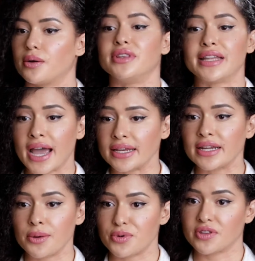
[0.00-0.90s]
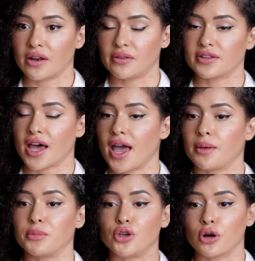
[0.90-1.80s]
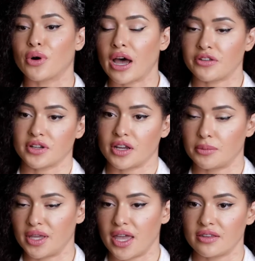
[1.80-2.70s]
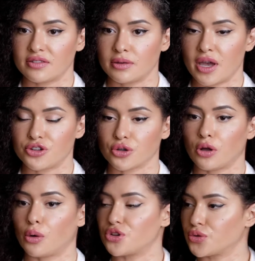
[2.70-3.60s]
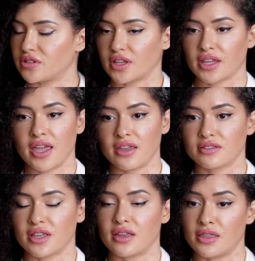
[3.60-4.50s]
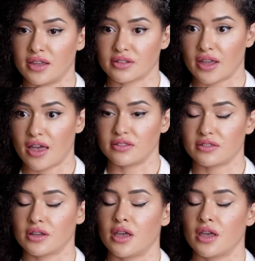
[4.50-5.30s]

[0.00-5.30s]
99% of the time, your brows are going to be asymmetrical, which was the case in this guest.